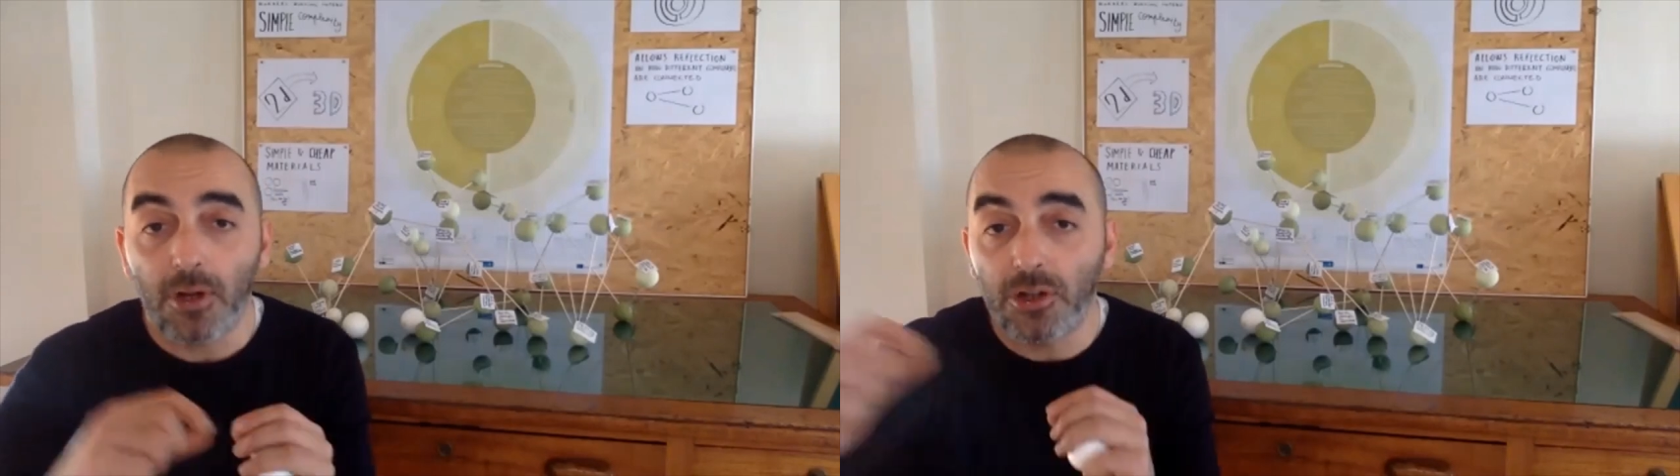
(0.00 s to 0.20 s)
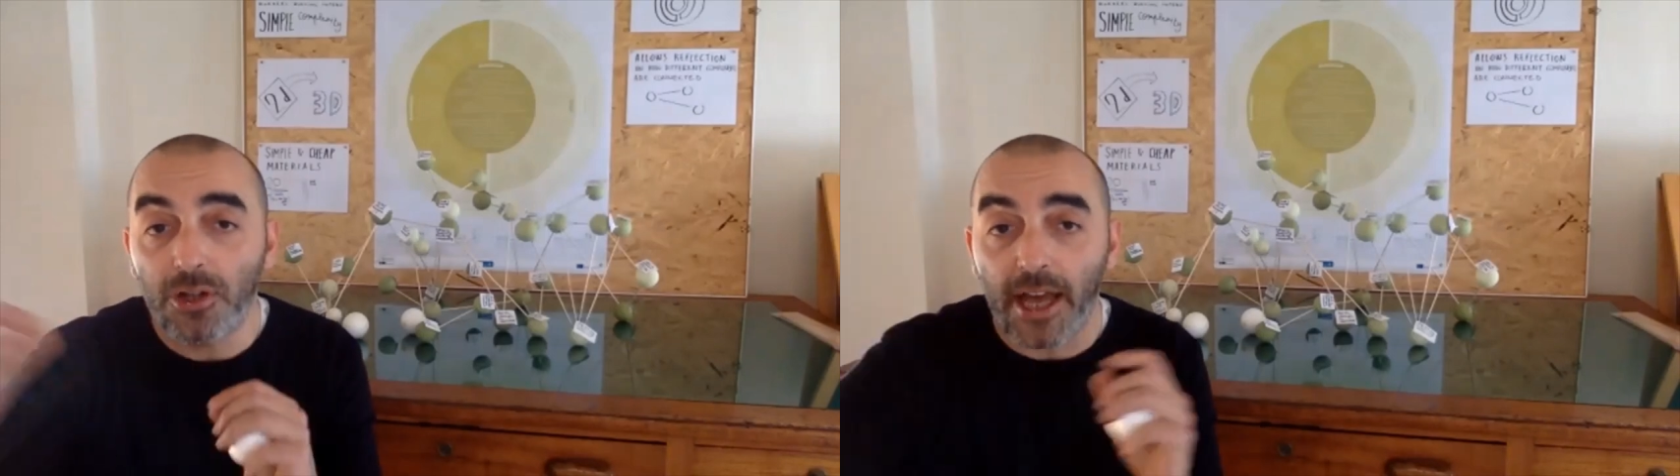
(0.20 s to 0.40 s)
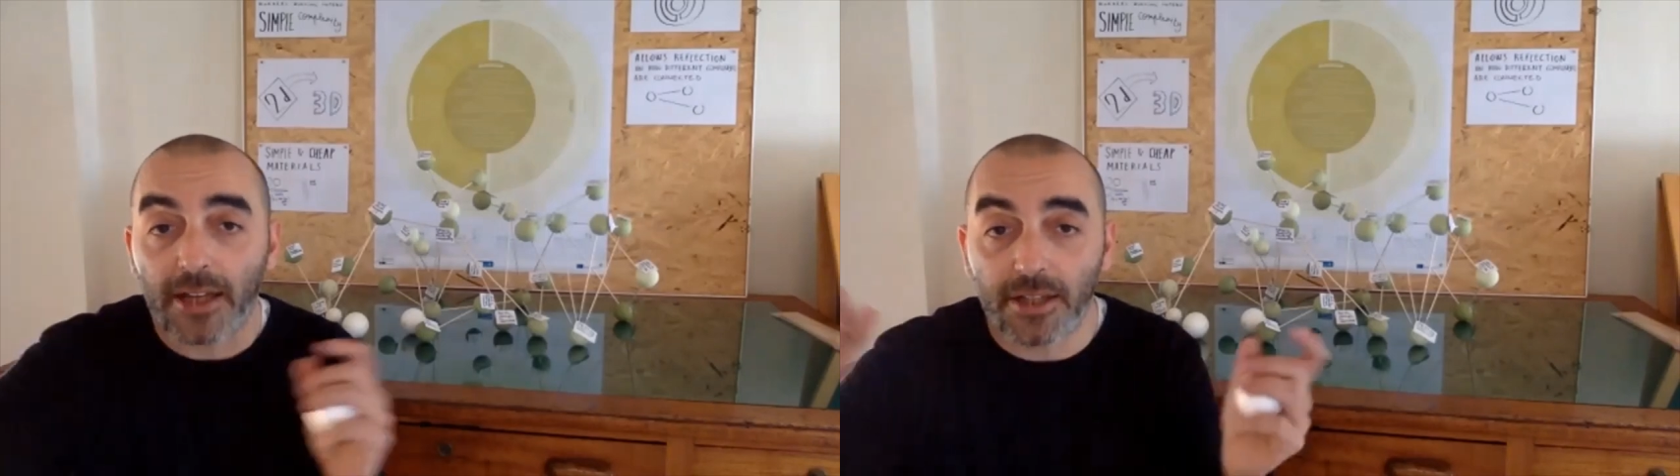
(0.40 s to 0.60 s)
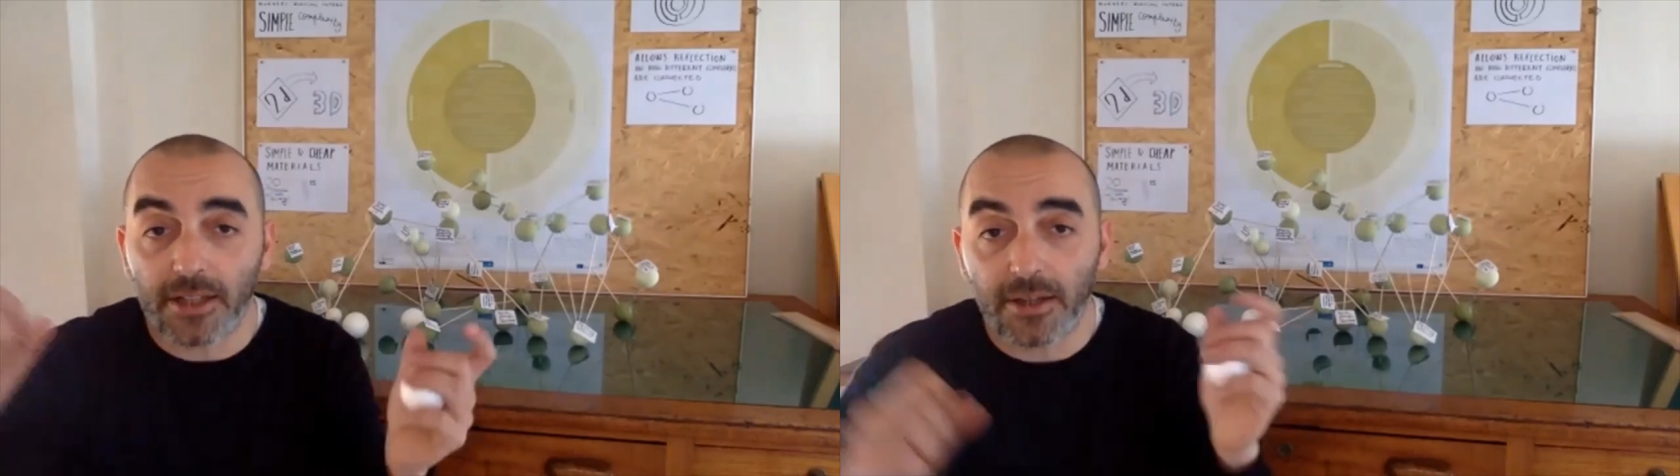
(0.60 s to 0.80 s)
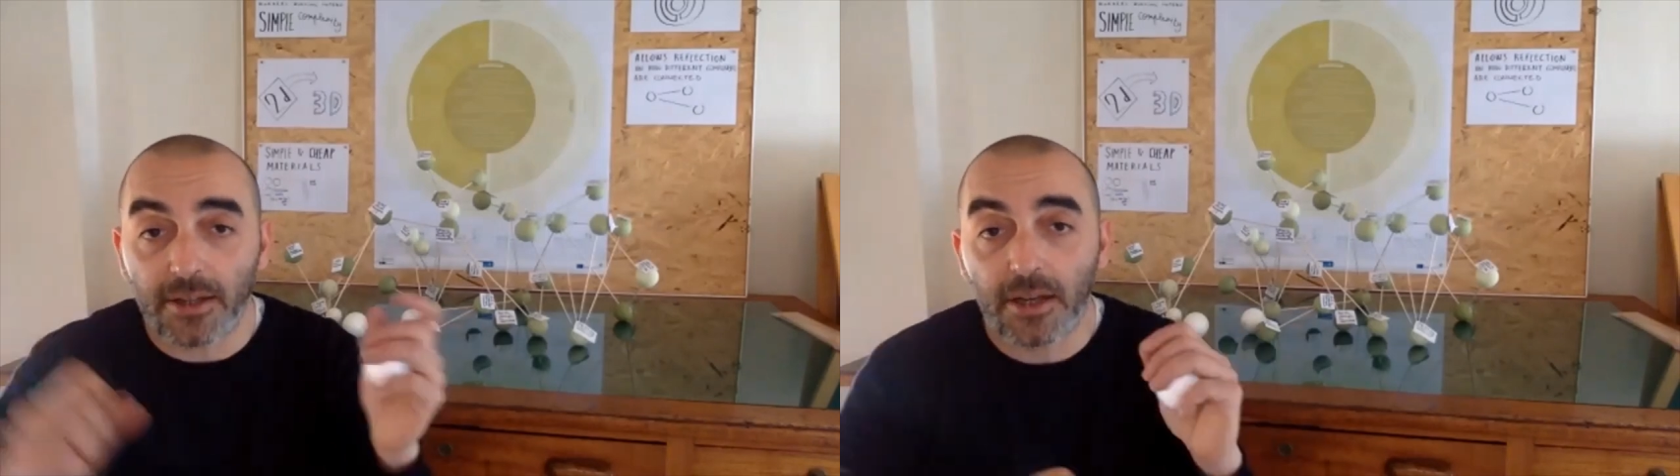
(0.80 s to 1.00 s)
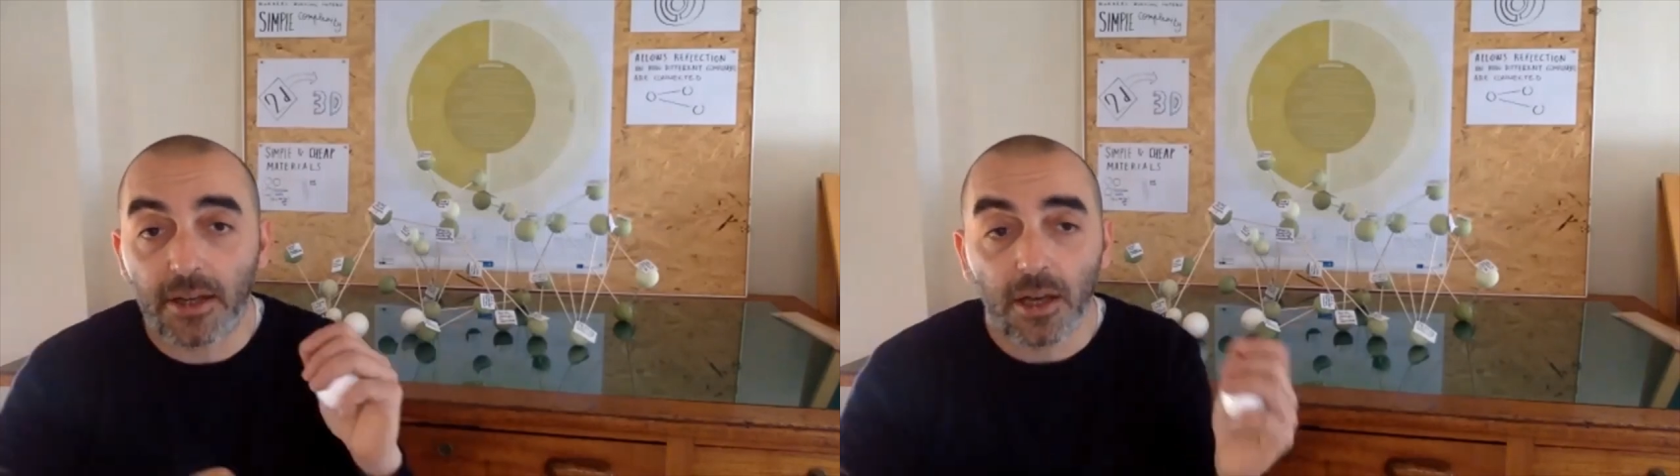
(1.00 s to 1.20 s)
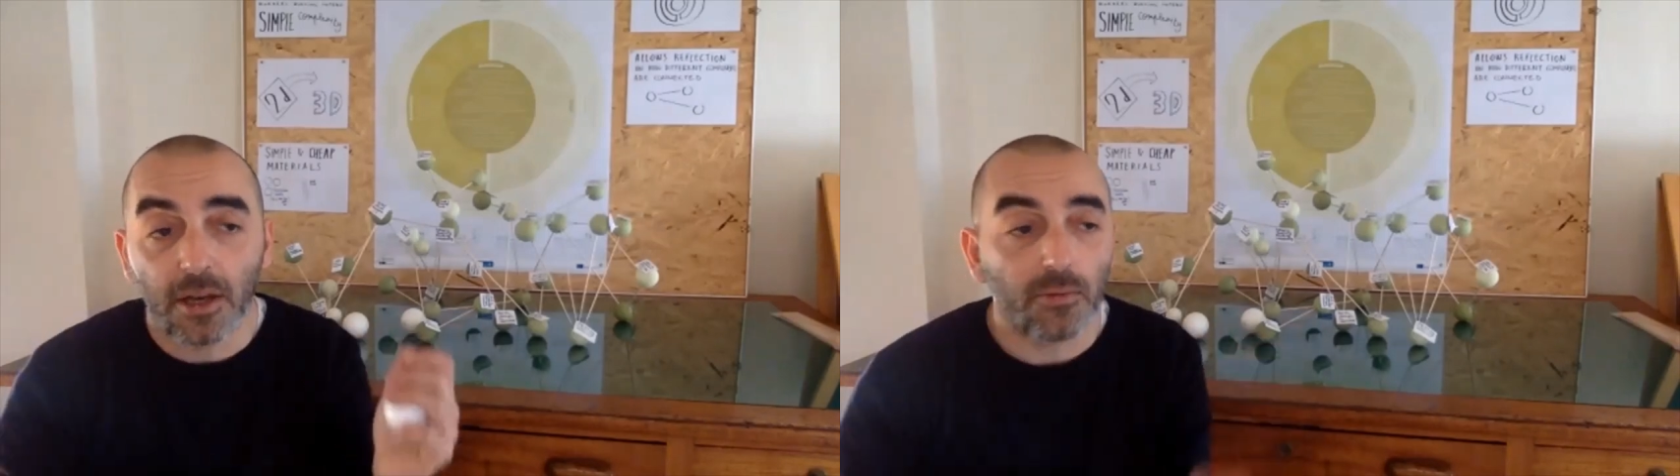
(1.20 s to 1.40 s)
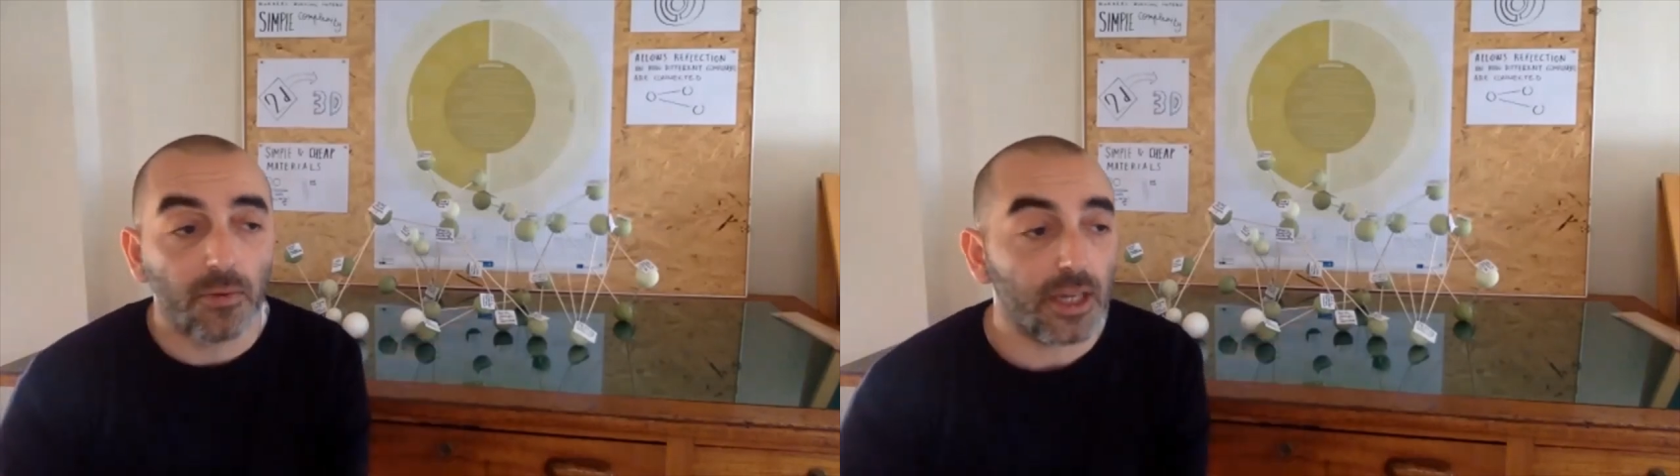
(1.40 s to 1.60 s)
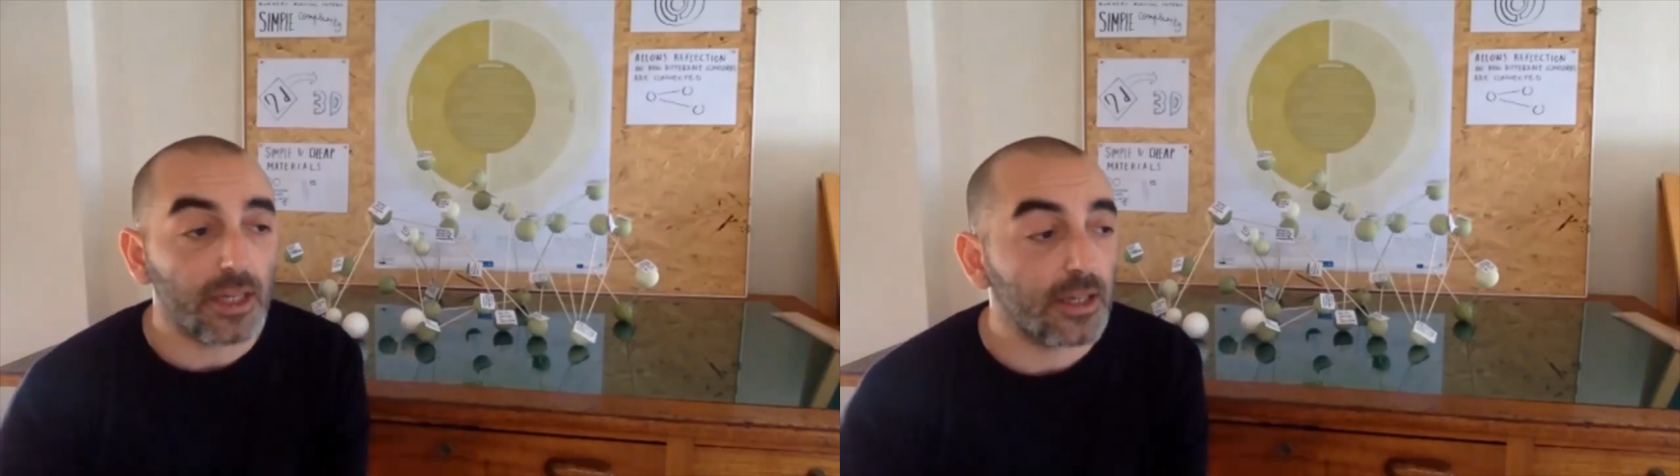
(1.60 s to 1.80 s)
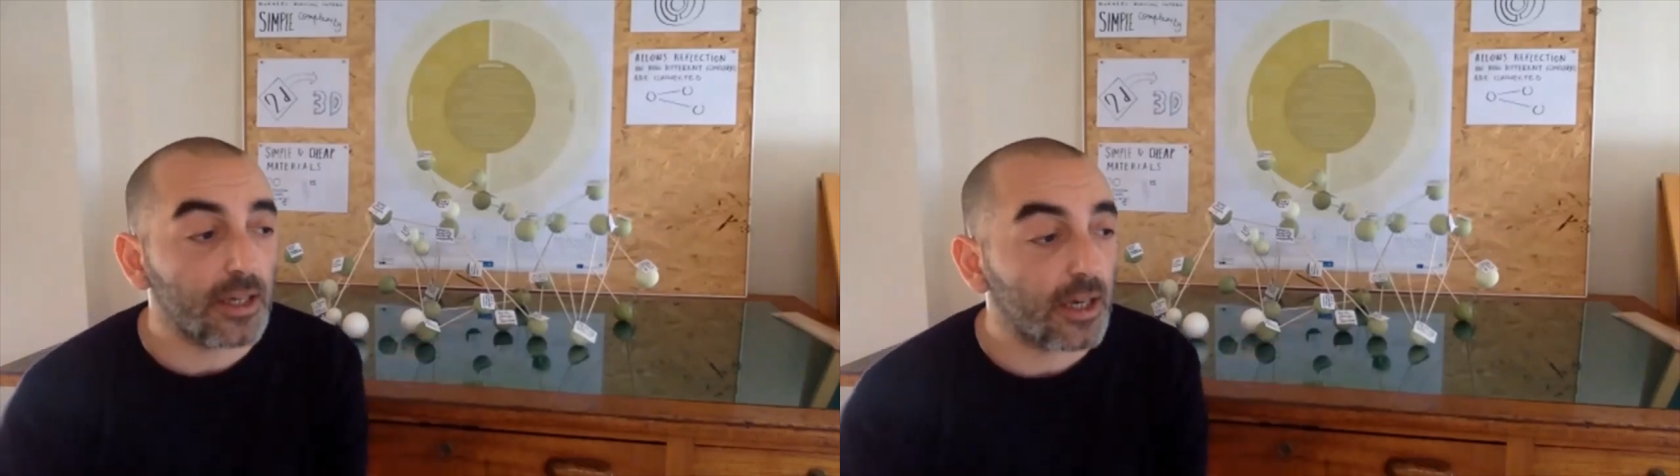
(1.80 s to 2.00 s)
connected with